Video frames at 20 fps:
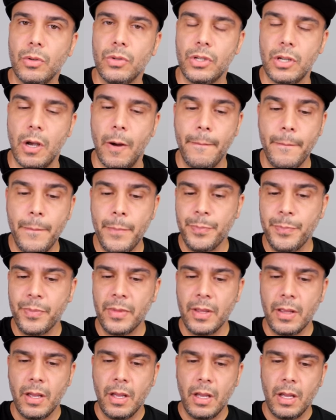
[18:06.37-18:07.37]
So you
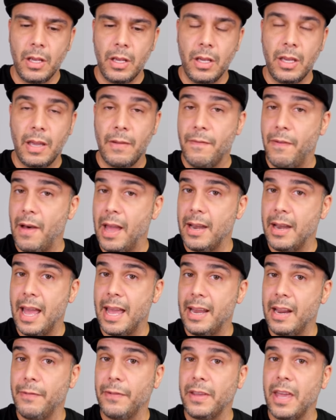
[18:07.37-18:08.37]
can find
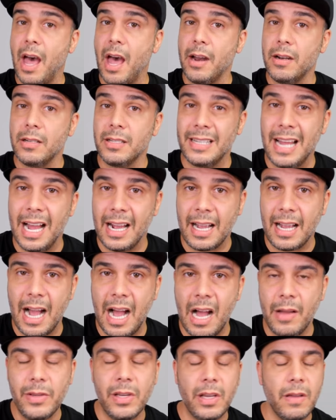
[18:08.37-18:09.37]
it at
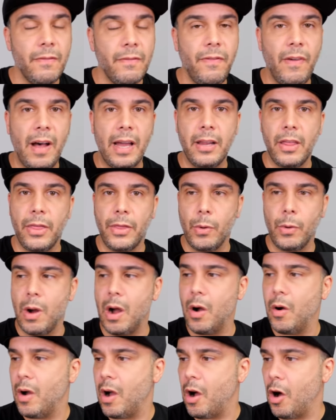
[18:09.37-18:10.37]
fkirons.com. You can find it
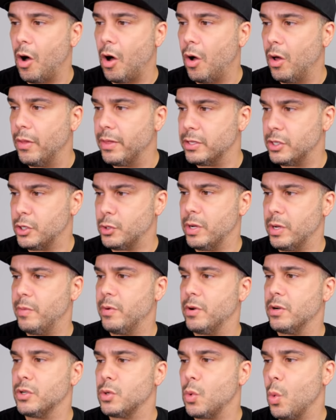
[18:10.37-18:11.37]
throughout all the
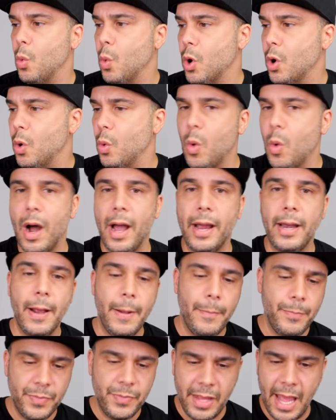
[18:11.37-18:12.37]
distributors worldwide.
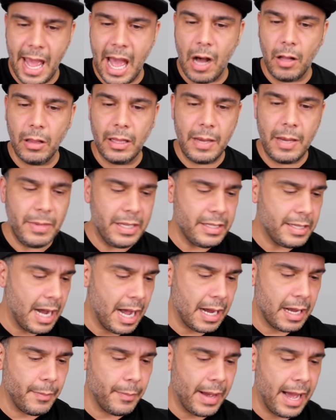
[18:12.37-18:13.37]
Now, let me
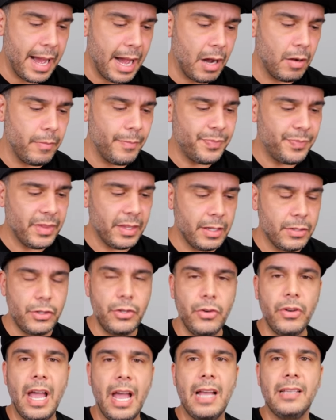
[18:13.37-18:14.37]
talk about these
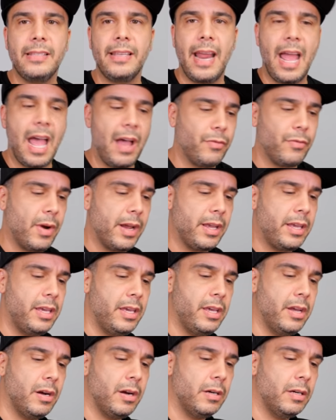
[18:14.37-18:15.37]
two guys that I have right
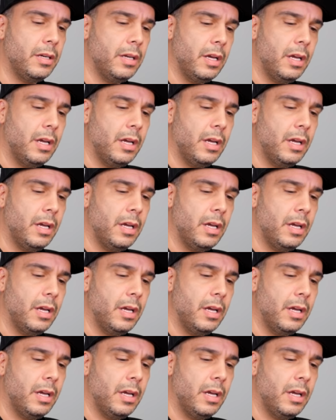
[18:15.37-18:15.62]
here.